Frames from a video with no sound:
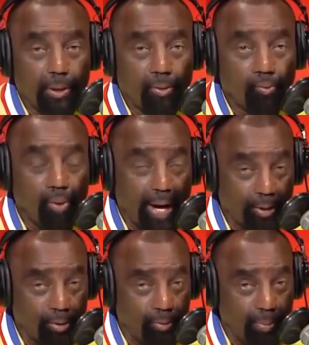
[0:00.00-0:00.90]

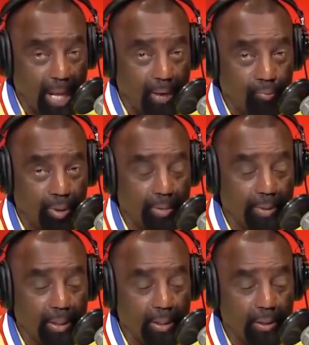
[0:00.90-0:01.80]
radical black
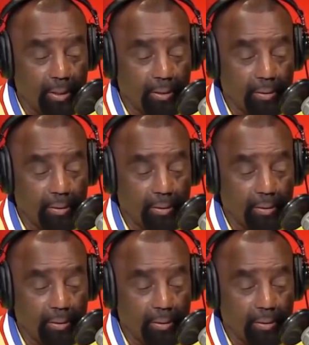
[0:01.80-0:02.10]
women,